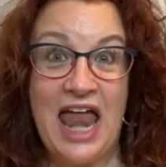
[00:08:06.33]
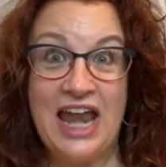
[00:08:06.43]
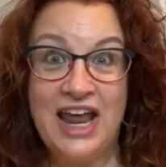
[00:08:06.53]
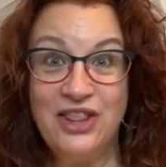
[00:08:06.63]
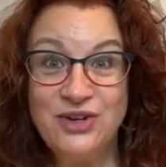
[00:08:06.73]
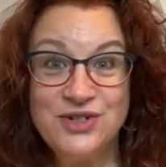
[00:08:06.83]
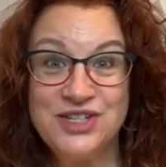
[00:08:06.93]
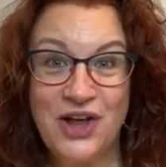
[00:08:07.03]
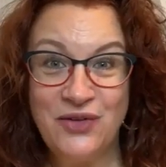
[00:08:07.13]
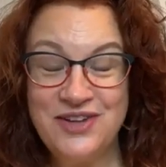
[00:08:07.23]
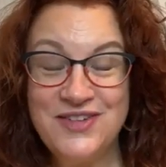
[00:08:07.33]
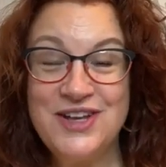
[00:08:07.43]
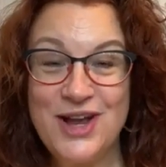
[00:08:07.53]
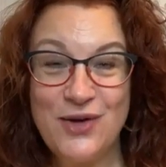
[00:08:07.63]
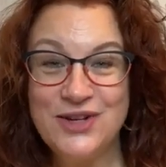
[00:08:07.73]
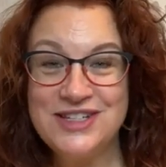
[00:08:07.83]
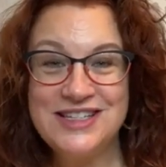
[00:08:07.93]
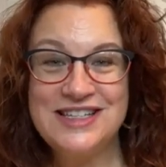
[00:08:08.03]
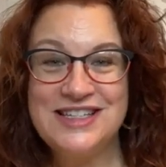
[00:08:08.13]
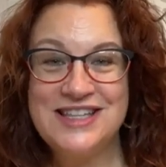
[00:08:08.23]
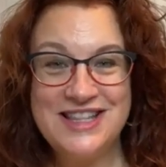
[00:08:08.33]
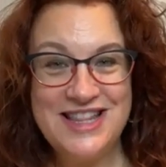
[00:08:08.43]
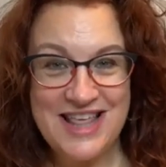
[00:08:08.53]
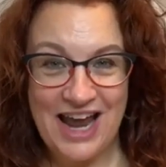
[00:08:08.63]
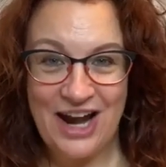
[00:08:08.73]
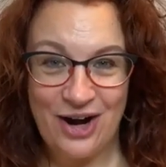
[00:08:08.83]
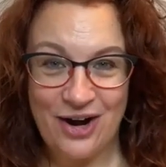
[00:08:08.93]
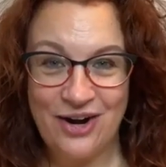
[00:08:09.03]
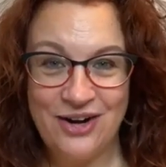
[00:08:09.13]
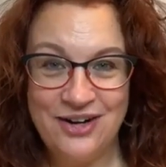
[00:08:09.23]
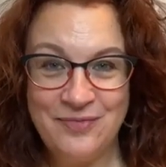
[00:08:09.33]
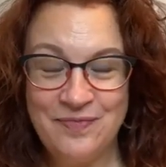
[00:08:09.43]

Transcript: and others don't even notice it's there.